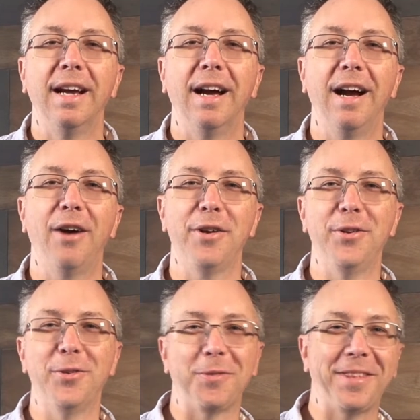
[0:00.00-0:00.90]
How are you
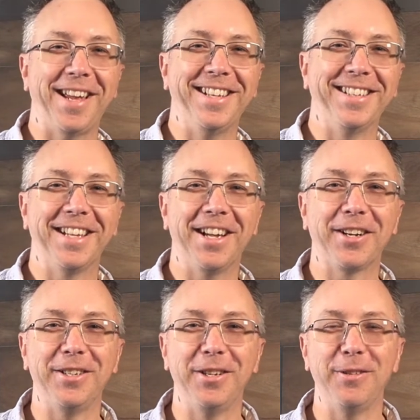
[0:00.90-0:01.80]
doing with that?
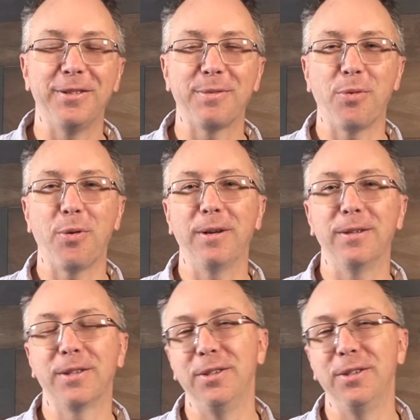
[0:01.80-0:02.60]
Could you use some pointers?